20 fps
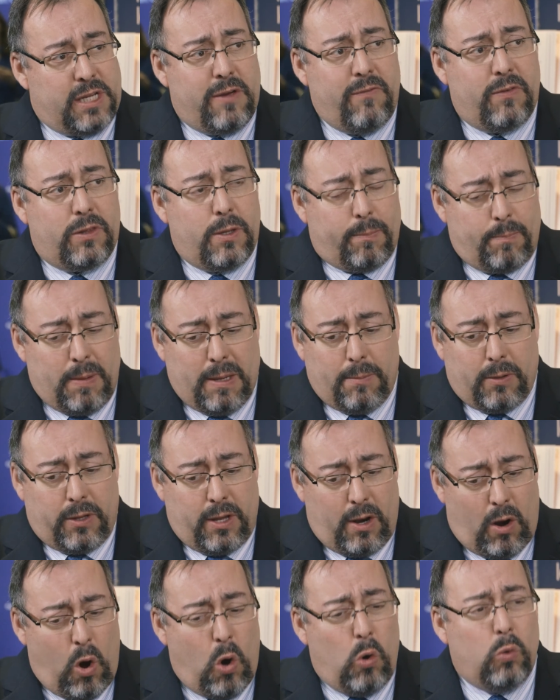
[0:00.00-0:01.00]
Even the people
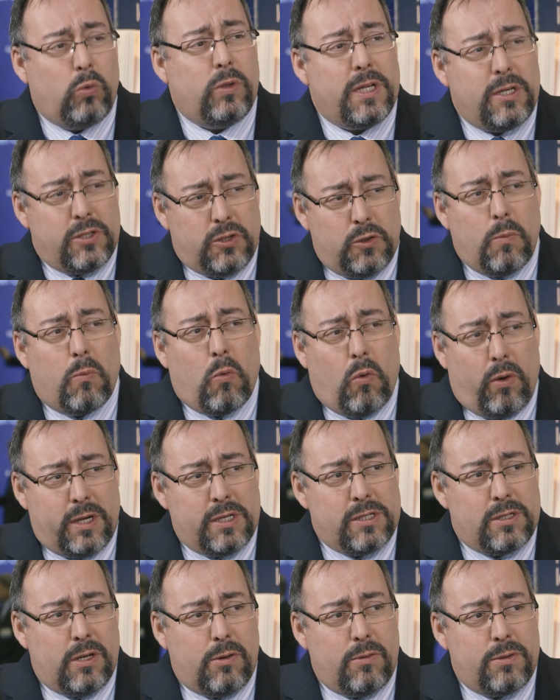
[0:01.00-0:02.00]
that only do
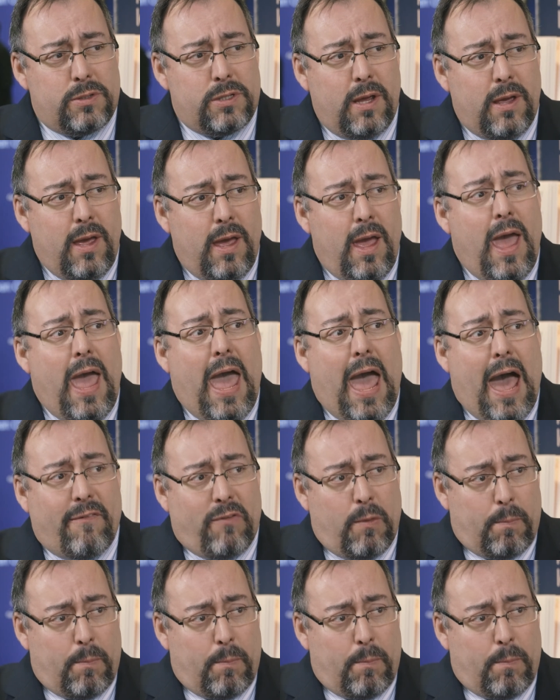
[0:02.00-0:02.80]
mortgage loans have